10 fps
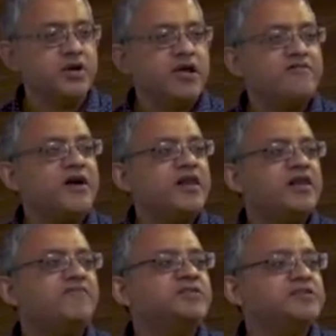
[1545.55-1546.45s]
If I
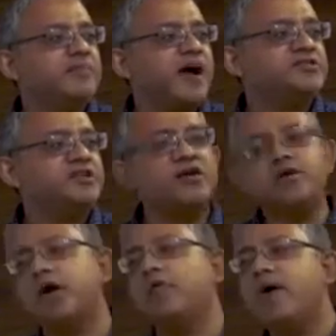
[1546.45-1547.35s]
live as a
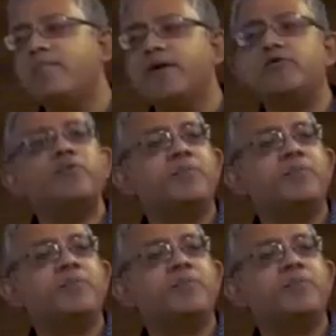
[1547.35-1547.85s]
bachelor, a one-bedroom